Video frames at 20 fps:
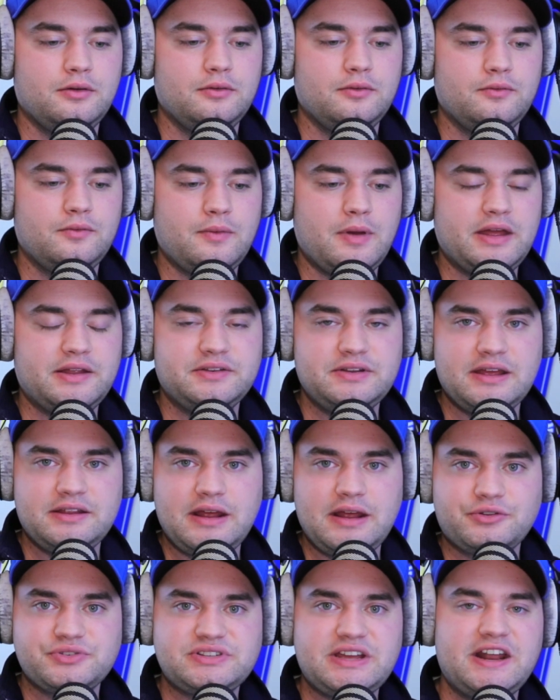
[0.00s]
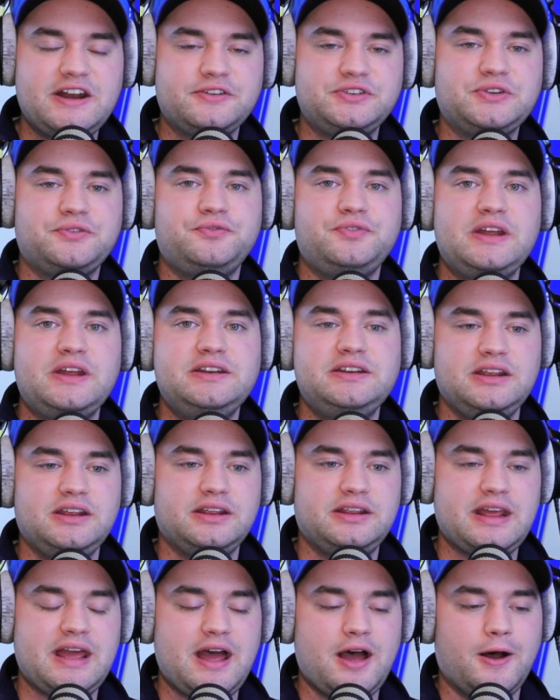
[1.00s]
and outside of defending
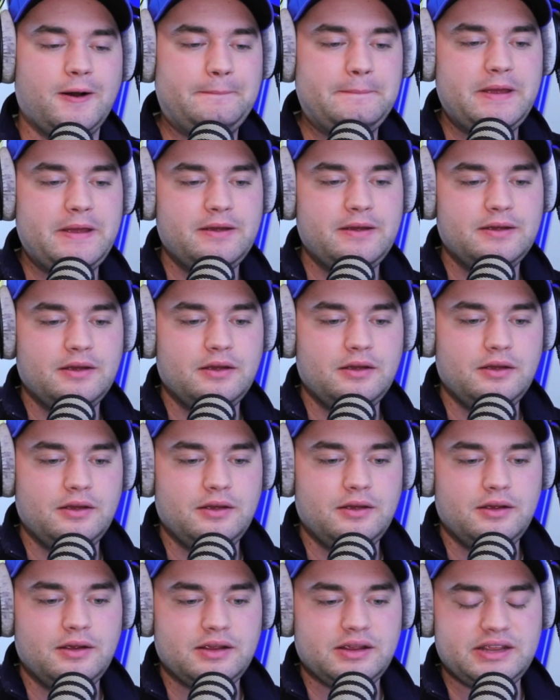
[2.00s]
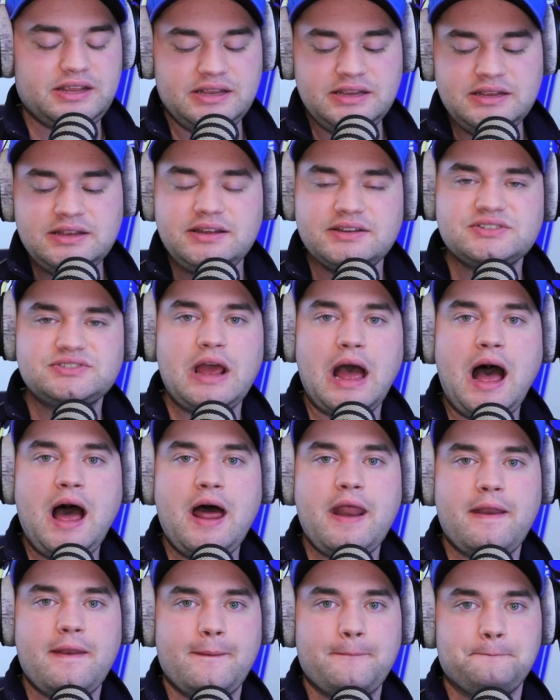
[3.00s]
Cal, he has
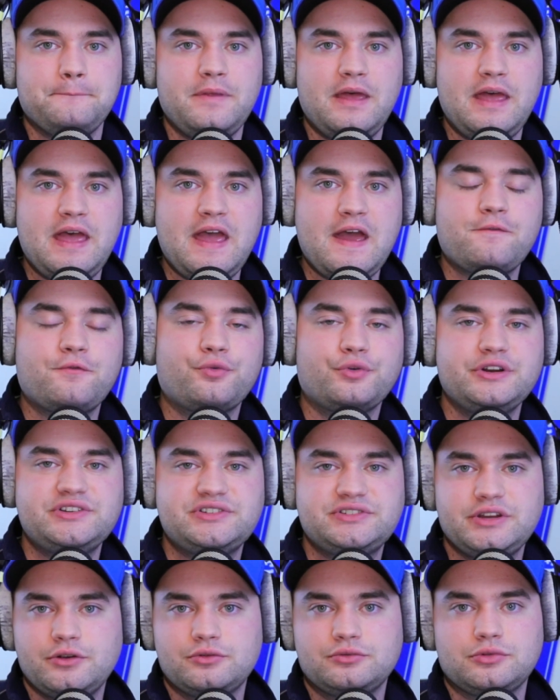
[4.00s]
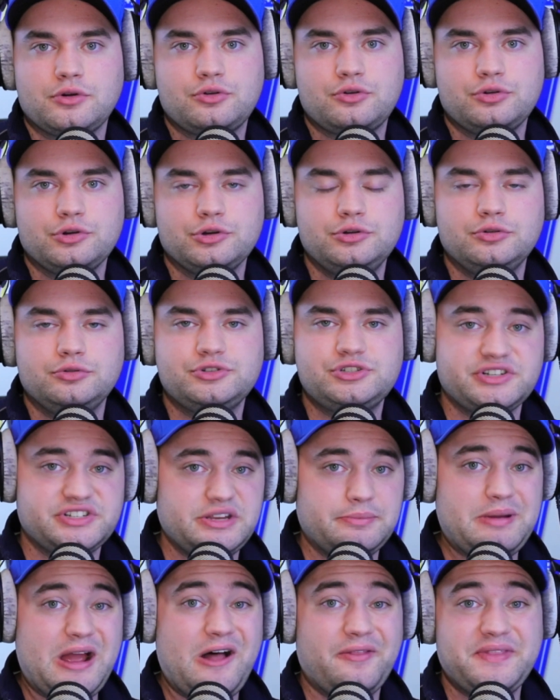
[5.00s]
gotten every single recruit just
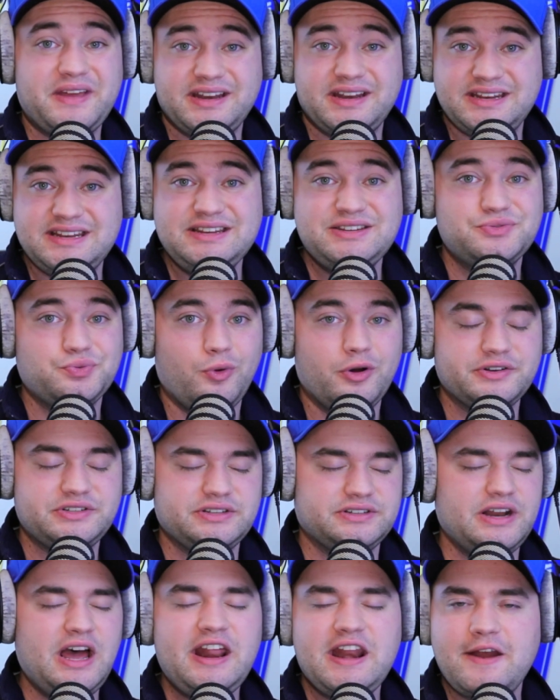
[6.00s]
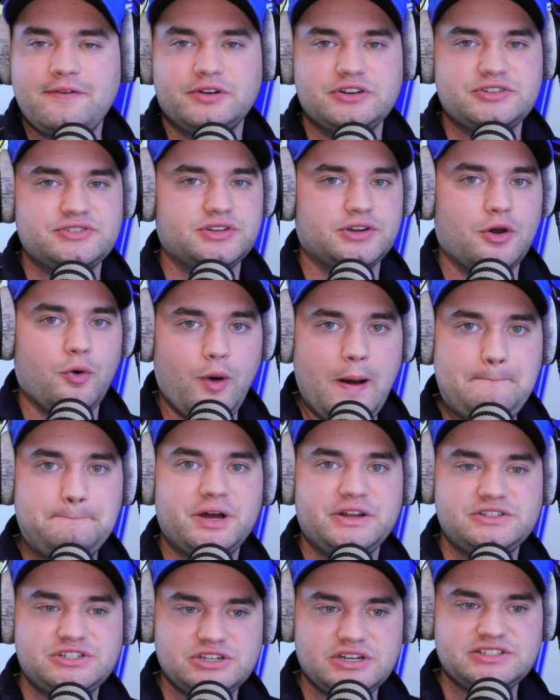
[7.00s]
about that he's wanted. Not every single one, but
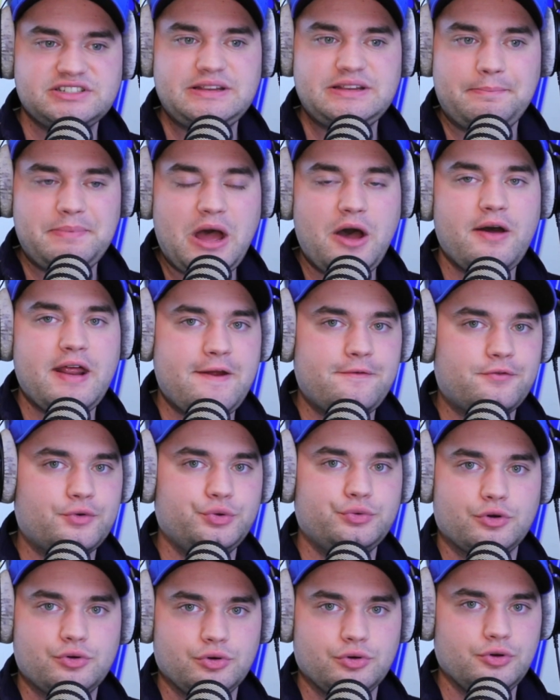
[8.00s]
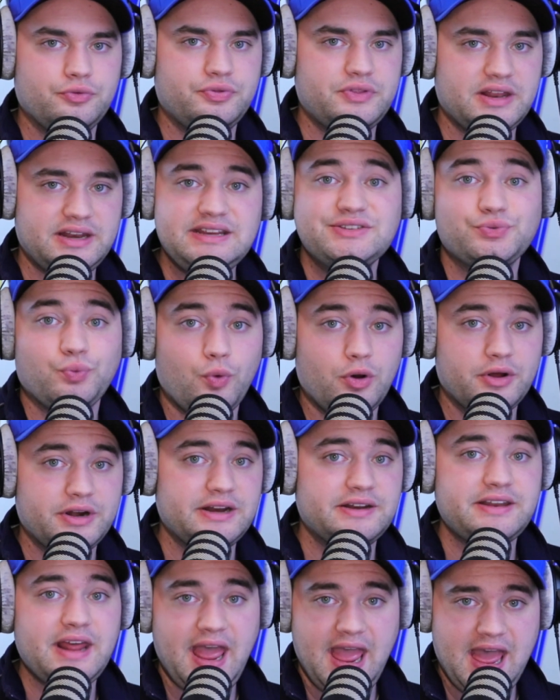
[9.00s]
just about every recruit that he's wanted
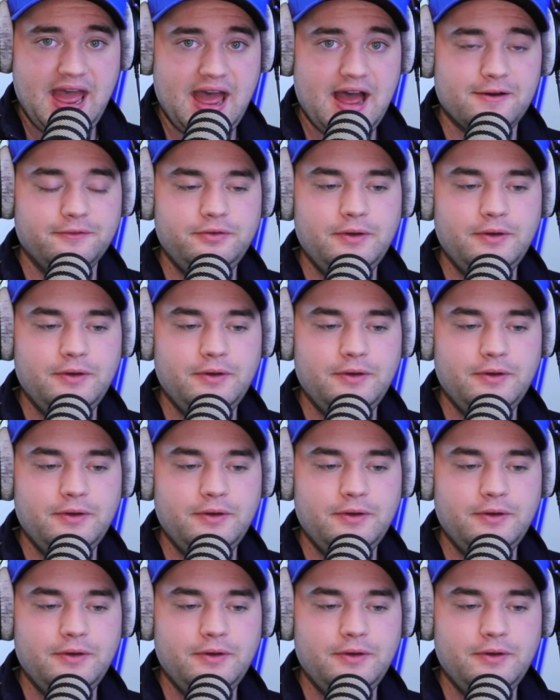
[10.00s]
to have.